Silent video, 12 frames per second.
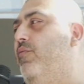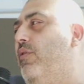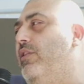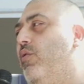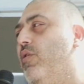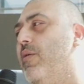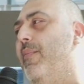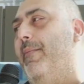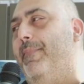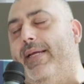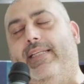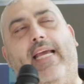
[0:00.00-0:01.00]
We're talking
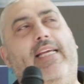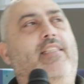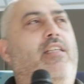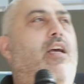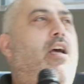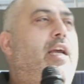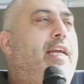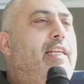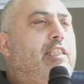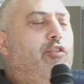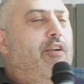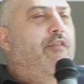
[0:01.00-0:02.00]
about big data,
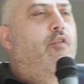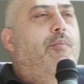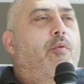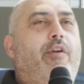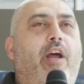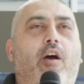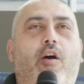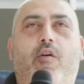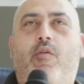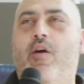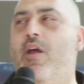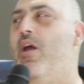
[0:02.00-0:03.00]
Industry 4.0,